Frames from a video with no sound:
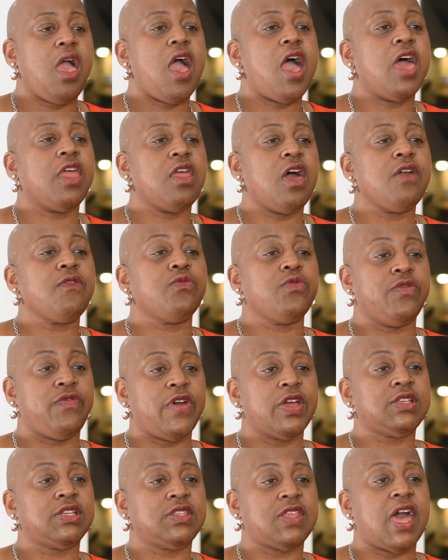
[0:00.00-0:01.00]
And I
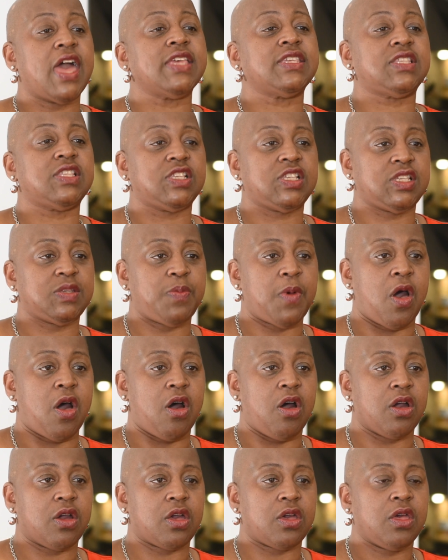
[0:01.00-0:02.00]
refer to that as the
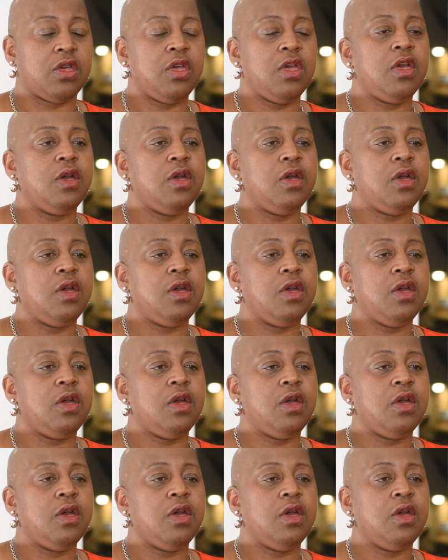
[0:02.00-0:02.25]
spark.